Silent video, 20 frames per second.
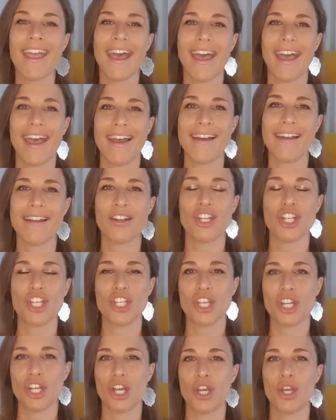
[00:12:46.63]
and
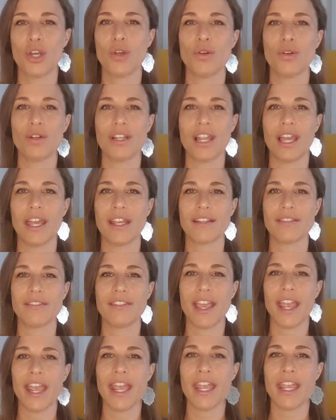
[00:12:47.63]
you know like
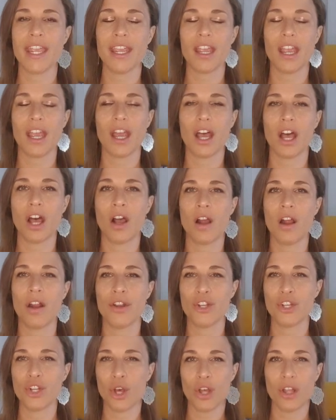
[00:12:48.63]
they are
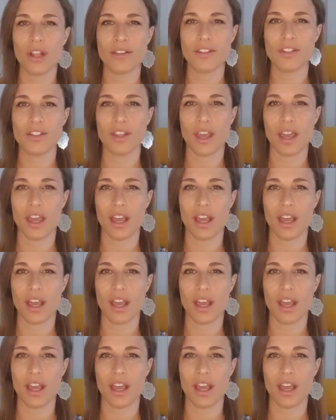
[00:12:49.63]
not